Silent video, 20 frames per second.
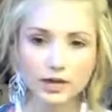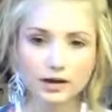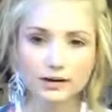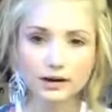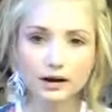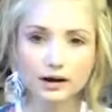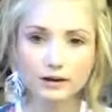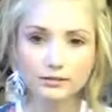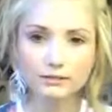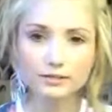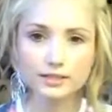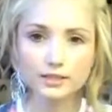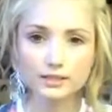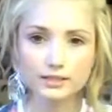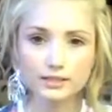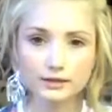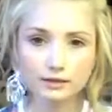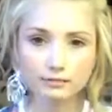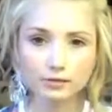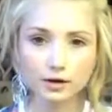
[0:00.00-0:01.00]
and I have
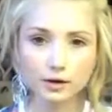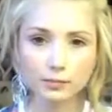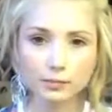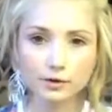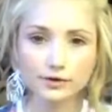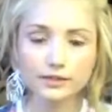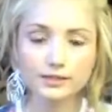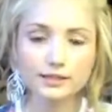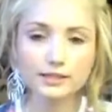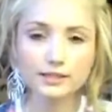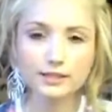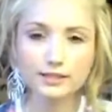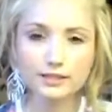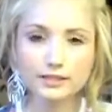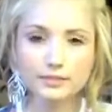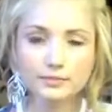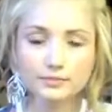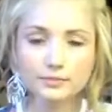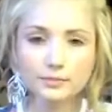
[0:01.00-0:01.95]
cystic fibrosis.